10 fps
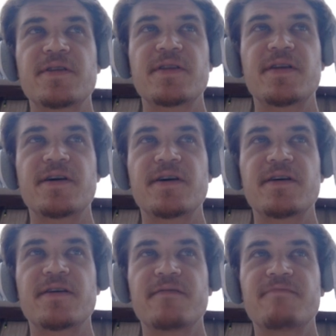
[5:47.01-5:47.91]

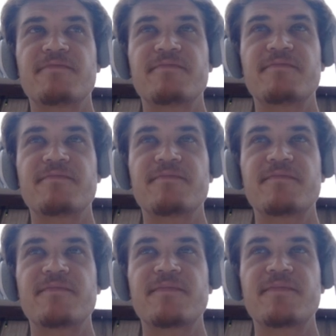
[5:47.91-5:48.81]
the
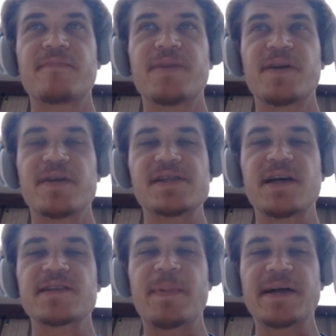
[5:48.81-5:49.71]

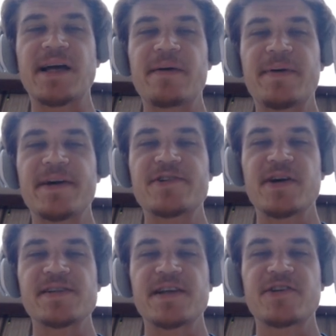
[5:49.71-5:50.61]
suspect IP
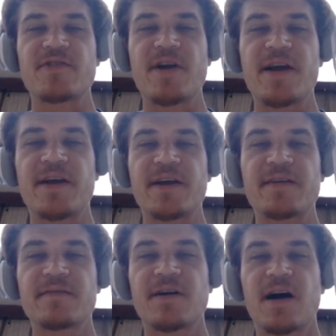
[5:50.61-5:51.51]
address that's
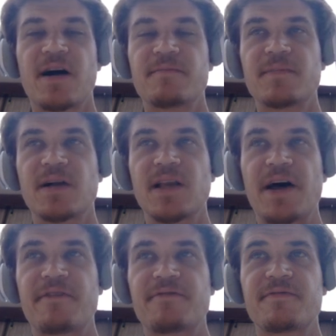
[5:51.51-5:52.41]
creating a
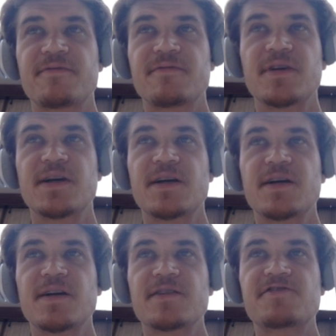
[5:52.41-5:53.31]
lot of
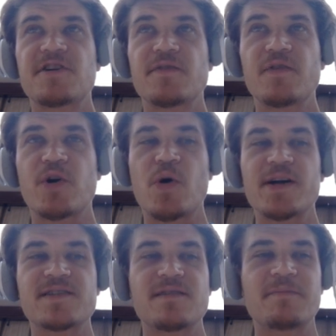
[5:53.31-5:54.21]
server
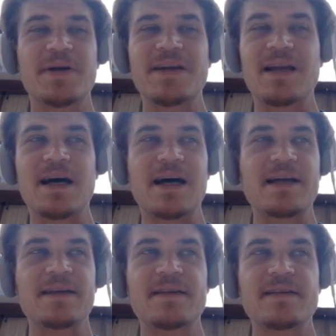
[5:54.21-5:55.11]
requests, but
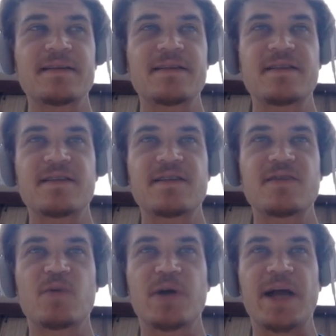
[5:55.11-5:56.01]
not
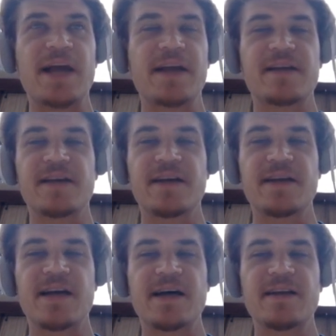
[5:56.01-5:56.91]
organically,
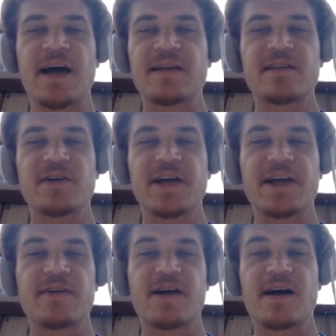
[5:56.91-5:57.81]
not looking
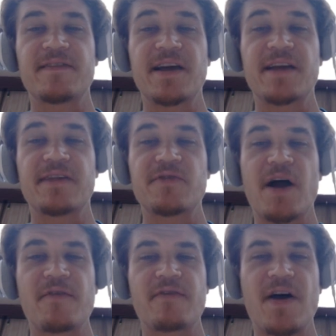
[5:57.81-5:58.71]
at your content and
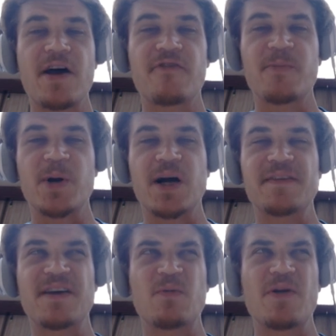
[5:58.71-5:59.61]
deriving value from your
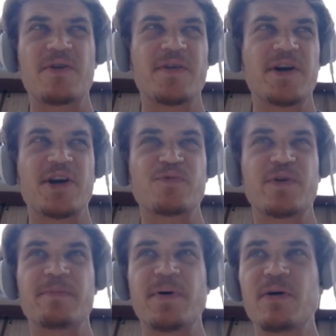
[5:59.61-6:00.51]
content, whether they're going to
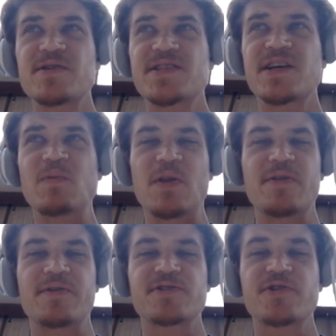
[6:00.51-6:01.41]
repost it, whether
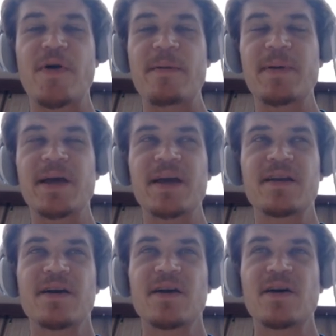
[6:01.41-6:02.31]
they're scraping
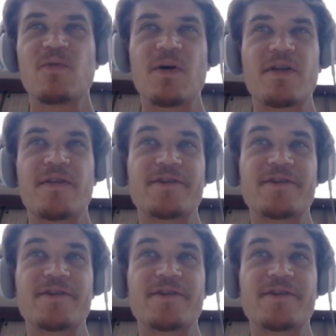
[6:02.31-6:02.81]
it, whether they're